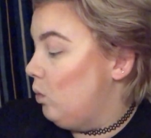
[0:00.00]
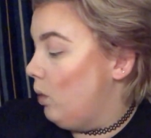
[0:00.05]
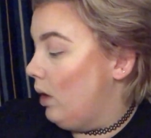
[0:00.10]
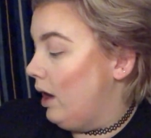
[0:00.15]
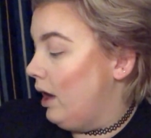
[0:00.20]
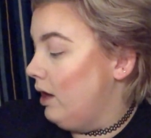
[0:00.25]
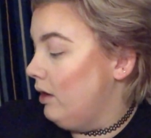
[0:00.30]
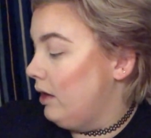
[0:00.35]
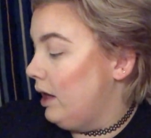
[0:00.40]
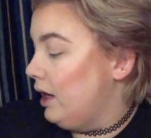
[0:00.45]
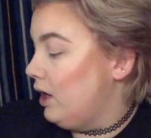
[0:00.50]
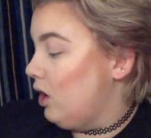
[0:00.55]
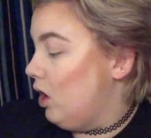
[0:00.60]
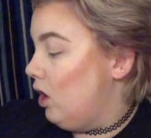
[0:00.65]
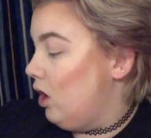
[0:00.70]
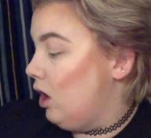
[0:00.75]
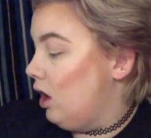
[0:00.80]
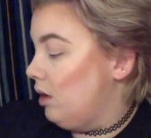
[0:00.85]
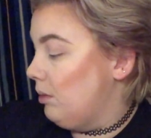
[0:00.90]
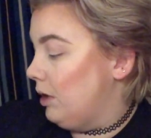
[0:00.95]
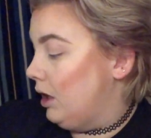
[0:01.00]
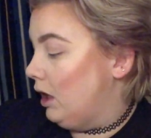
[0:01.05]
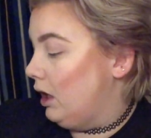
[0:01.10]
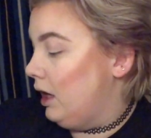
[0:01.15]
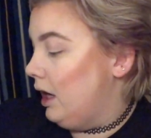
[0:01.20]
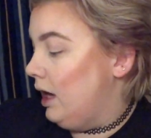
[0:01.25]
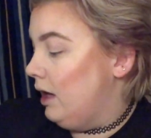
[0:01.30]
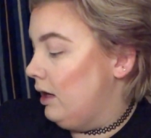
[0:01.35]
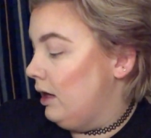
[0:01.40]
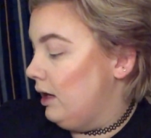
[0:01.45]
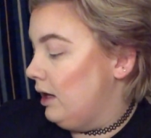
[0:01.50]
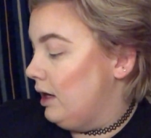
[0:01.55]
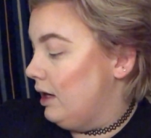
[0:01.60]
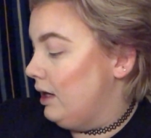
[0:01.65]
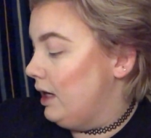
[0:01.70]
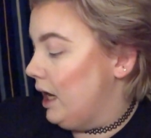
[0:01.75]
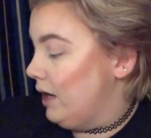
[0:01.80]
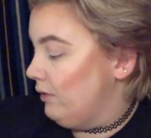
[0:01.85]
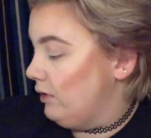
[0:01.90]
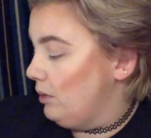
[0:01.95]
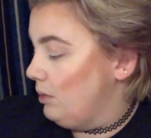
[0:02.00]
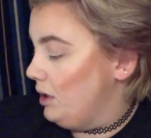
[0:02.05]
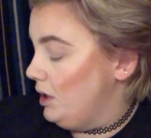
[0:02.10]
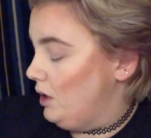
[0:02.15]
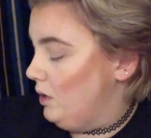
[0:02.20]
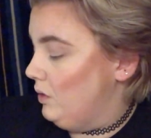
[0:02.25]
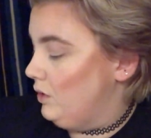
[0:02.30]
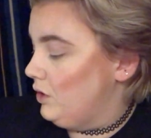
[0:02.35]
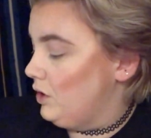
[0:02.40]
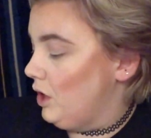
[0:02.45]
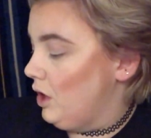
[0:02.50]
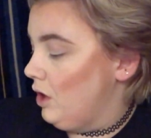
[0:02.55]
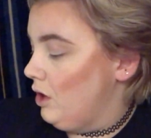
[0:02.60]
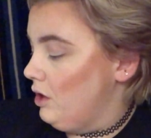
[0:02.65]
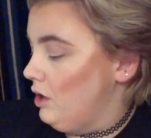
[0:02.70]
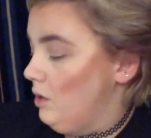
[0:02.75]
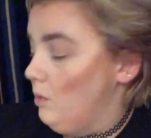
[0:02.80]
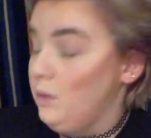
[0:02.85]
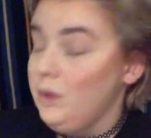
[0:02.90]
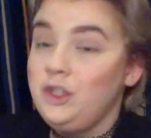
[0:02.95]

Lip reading: Wear it like armor, and it can never be used to hurt you.